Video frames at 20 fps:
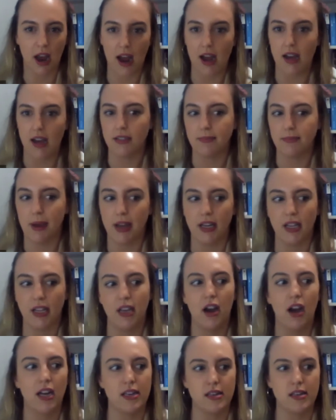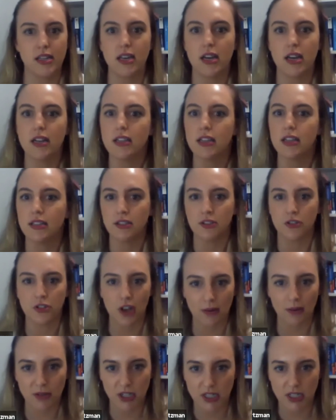to as many ideas and
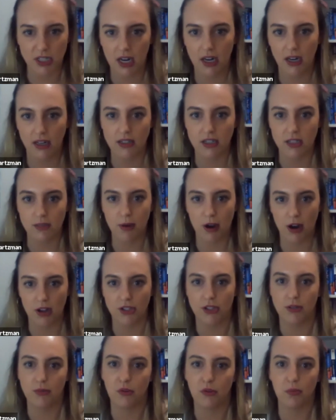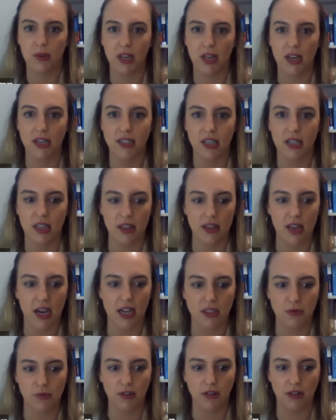subject areas as possible, because I think
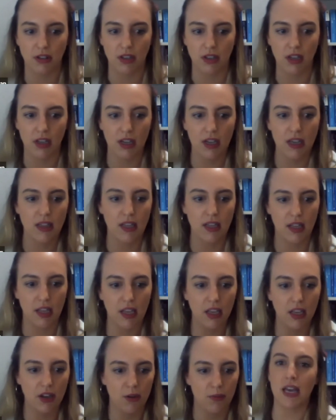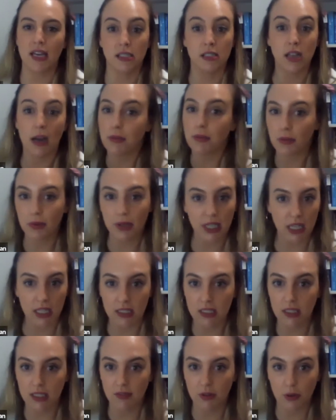that's really the key. Accept the
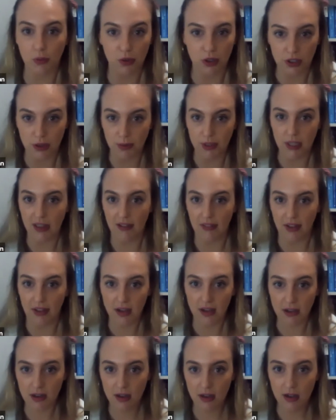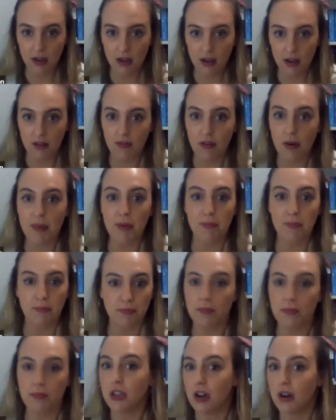reality of the world that we live in from a,
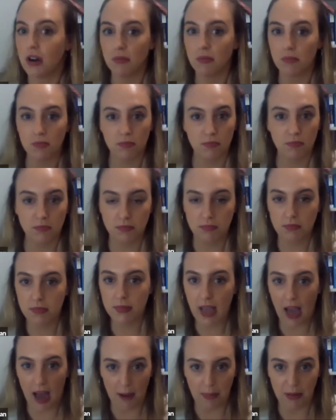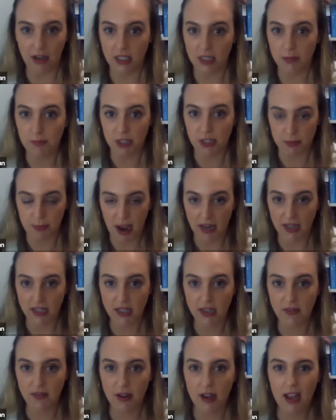capitalist
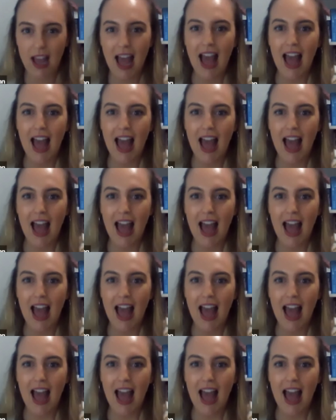perspective.